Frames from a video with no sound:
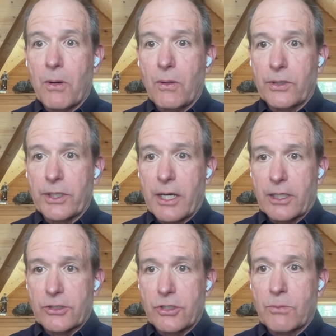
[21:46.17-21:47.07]
Poland, on
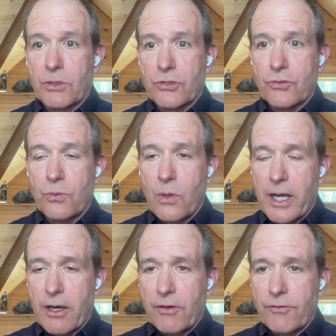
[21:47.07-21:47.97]
October
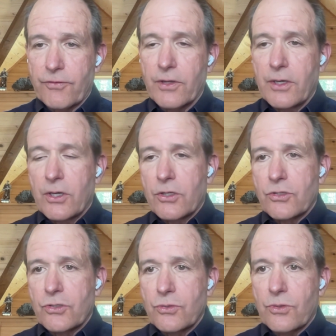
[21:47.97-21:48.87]
12th,
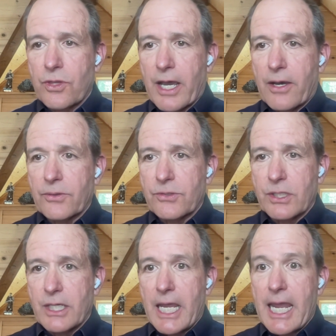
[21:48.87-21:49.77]

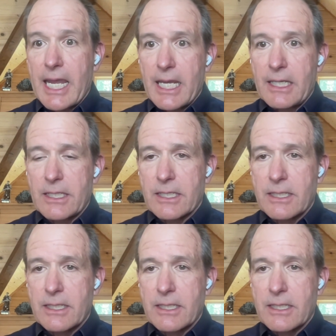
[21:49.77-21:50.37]
2008.